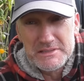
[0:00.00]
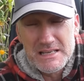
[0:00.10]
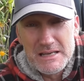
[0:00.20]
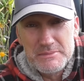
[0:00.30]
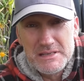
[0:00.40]
By the
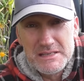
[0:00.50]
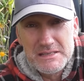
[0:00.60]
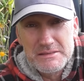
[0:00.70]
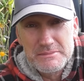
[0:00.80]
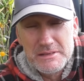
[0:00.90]
time
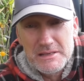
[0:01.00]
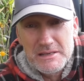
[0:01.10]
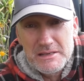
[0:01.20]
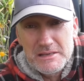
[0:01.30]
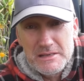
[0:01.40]
the...
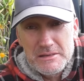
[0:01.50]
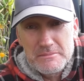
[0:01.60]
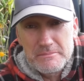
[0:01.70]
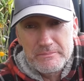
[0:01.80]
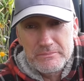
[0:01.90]

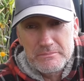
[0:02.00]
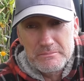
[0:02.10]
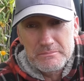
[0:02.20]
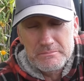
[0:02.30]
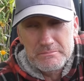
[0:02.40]

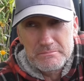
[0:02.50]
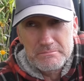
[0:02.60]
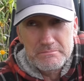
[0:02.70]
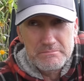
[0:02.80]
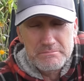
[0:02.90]

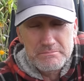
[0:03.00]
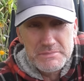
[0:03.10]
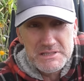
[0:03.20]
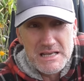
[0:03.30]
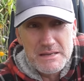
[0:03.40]
By
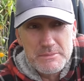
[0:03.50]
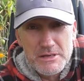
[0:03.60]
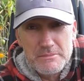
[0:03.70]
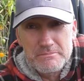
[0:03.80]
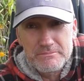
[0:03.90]
the time
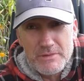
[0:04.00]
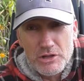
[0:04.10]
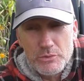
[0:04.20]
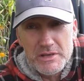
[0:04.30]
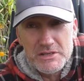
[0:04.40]
um,
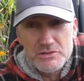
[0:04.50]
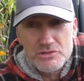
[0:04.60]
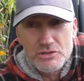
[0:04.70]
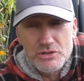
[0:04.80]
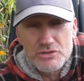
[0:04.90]
Halloween
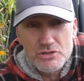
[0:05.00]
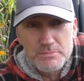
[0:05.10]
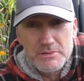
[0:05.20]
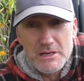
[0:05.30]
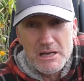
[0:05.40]
turns
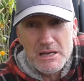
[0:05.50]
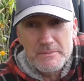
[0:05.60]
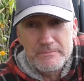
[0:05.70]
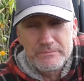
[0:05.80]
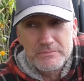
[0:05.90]
up,
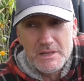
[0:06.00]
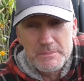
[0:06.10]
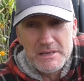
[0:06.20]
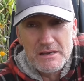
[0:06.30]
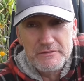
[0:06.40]
um, it'll
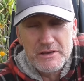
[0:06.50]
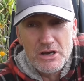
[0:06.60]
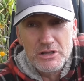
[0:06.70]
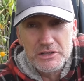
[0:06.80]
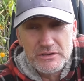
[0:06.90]
be able to fit
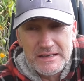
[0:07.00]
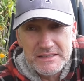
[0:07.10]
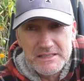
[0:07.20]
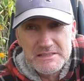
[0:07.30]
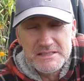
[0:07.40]
all the
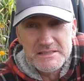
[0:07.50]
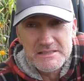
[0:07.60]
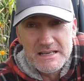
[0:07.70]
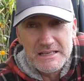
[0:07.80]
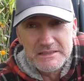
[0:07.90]
grandkids
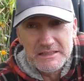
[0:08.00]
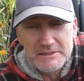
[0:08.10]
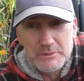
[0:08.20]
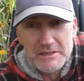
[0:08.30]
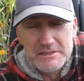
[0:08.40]
inside that,
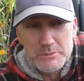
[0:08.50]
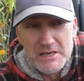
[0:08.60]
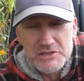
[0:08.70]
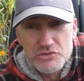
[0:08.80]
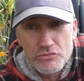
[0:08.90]
the way,
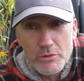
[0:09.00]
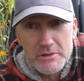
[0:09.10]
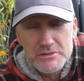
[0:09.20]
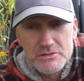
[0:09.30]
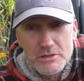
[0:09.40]
way it's
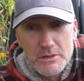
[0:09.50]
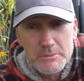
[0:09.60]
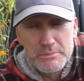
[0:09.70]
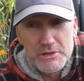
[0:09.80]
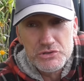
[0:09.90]
growing. So
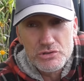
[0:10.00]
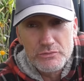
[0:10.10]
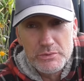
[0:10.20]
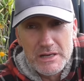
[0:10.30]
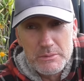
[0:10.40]
I'm pretty
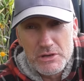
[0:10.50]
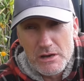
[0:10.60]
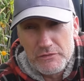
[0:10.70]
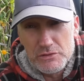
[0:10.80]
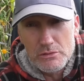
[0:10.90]
chuffed with that. We've
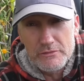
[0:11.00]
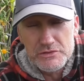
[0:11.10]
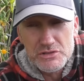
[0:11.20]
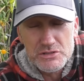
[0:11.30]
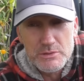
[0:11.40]
got a few
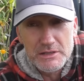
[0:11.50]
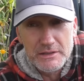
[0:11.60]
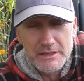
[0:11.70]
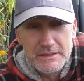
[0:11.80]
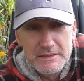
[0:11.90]
others as well
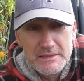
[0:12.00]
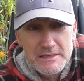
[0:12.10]
there.